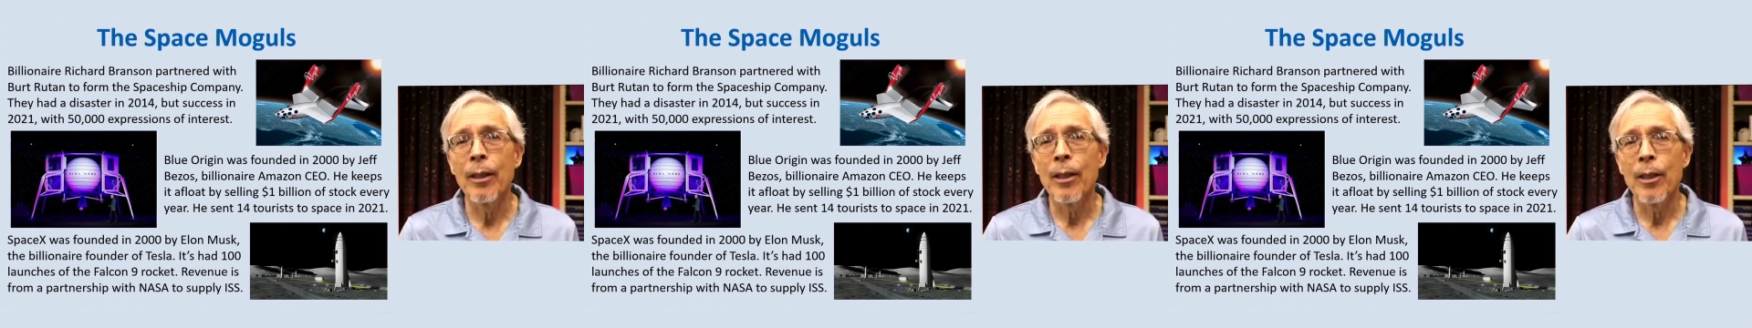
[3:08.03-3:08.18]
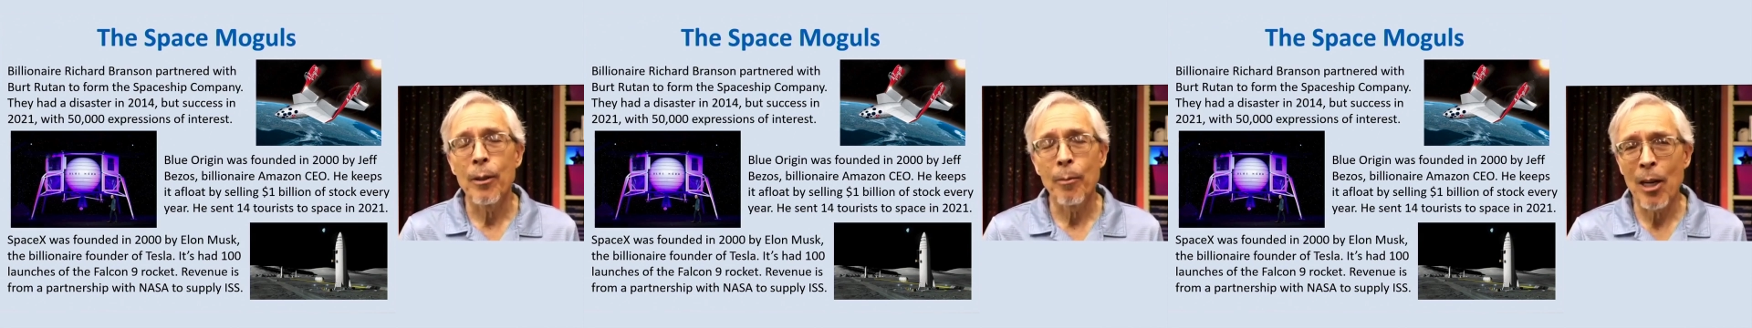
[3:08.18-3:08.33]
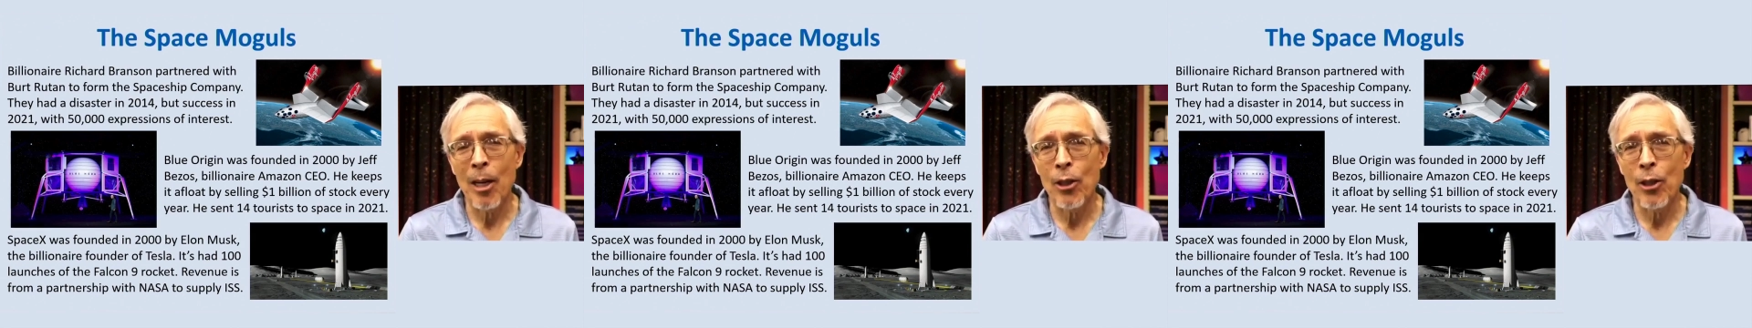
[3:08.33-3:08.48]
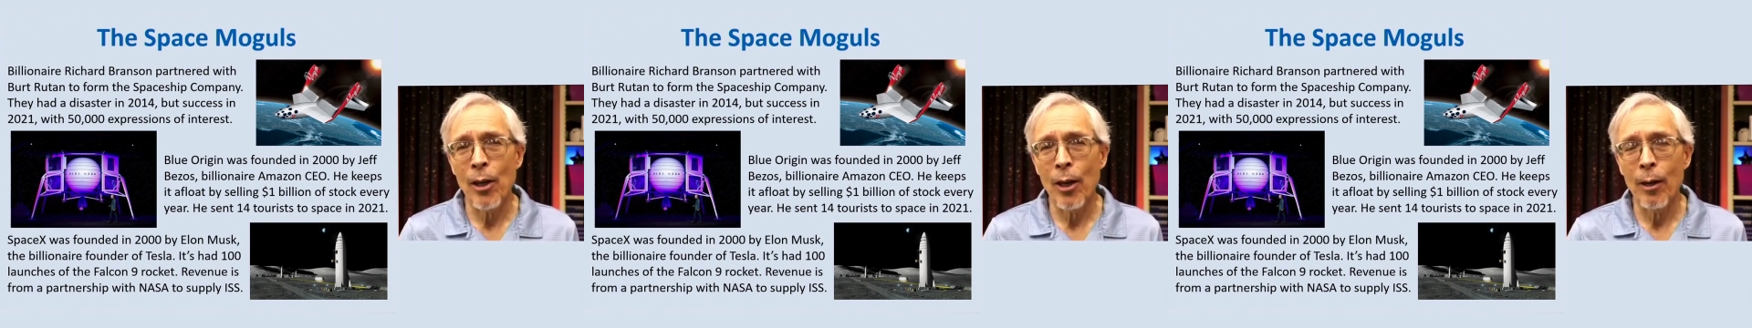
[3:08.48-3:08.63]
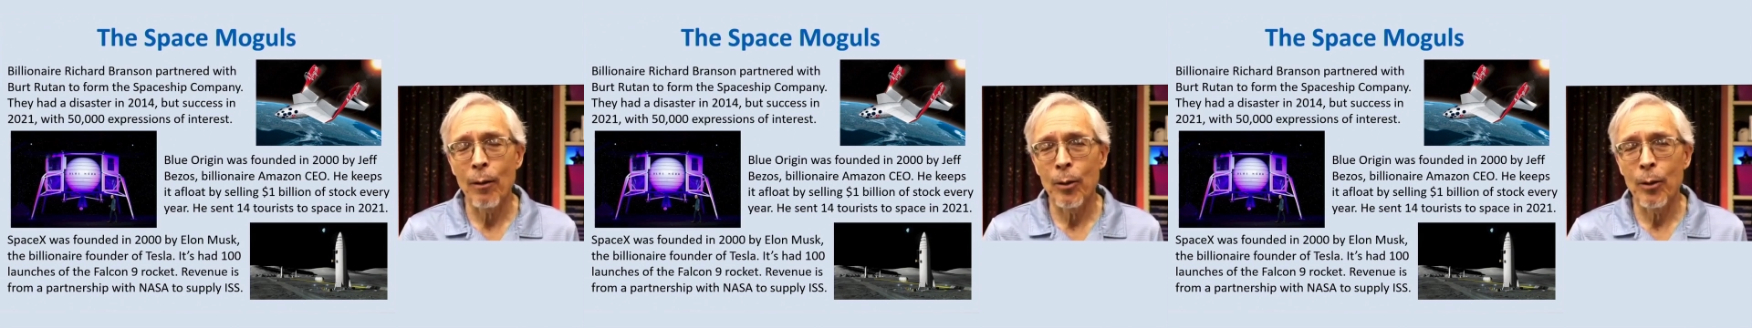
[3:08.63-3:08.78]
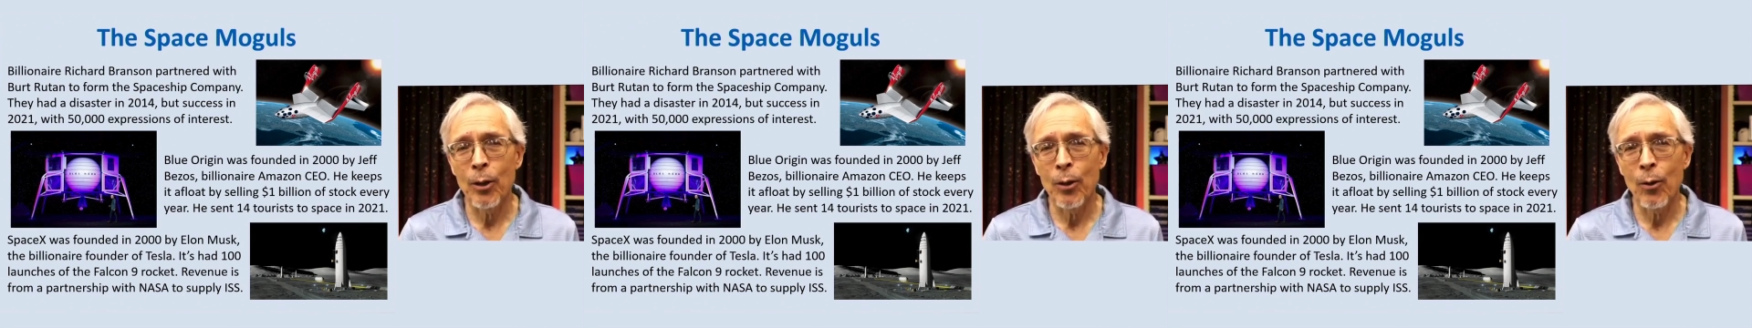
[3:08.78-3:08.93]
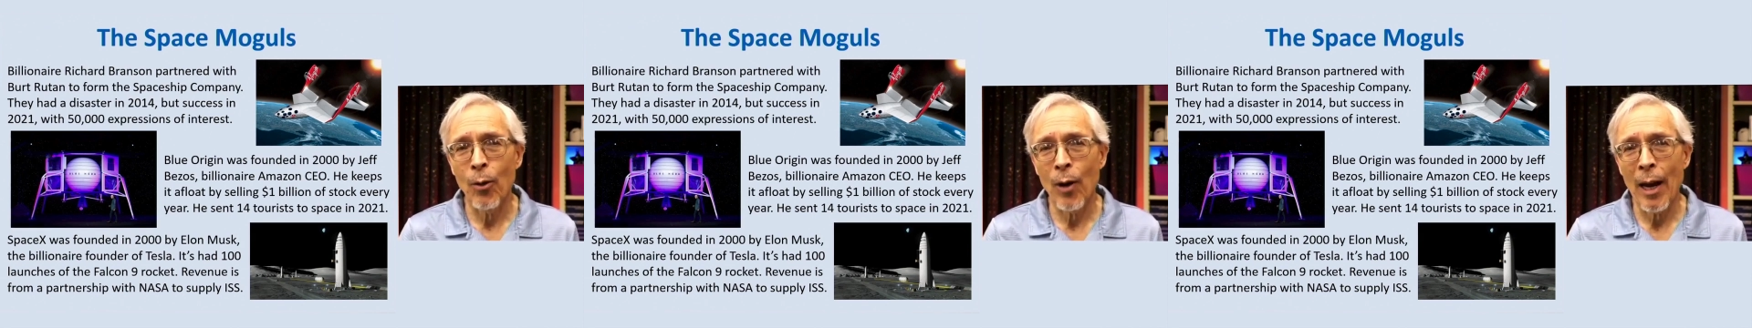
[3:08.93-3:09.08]
space shuttle
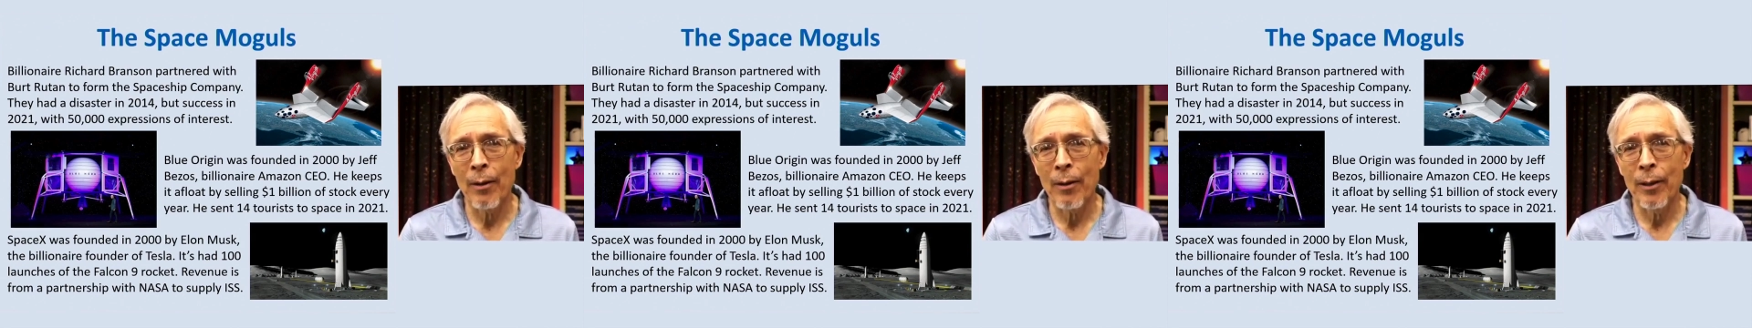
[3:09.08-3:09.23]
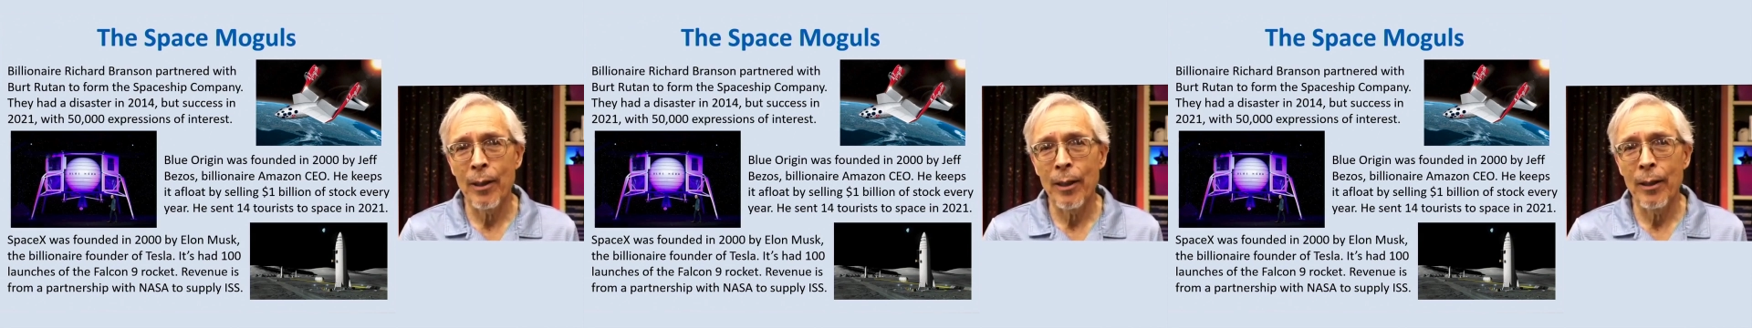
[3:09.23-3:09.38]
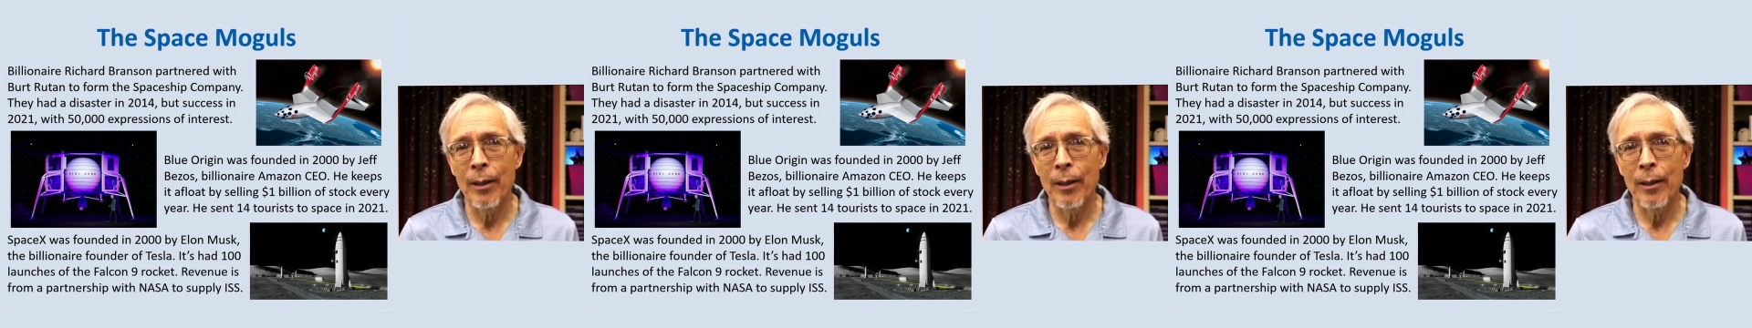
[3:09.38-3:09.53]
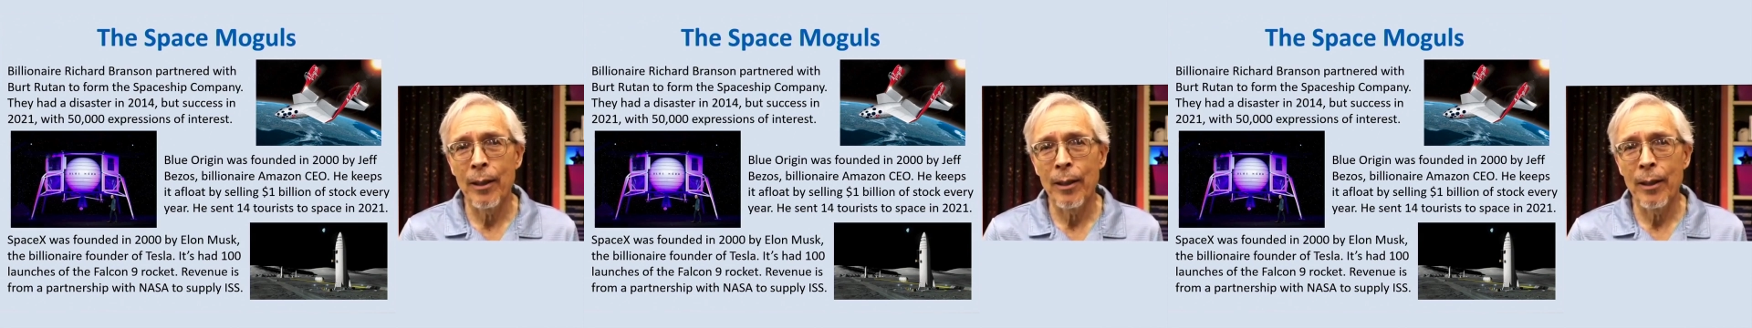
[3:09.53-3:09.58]
was grounded,